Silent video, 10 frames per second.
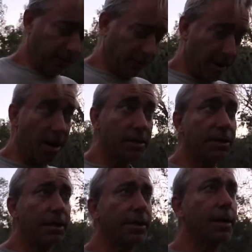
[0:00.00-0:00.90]
found
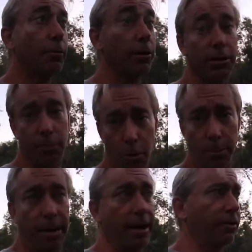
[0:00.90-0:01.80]
in, one of the smaller
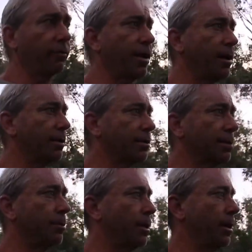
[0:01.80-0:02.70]
plants found in
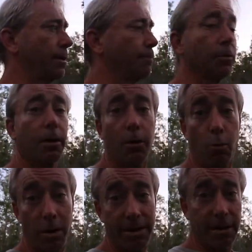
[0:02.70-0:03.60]
some of the
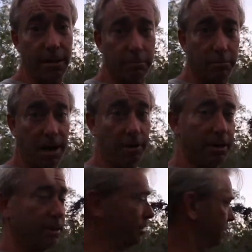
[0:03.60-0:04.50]
wetter
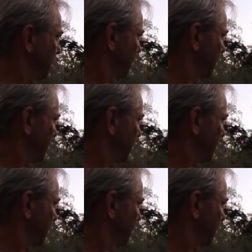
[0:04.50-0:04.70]
areas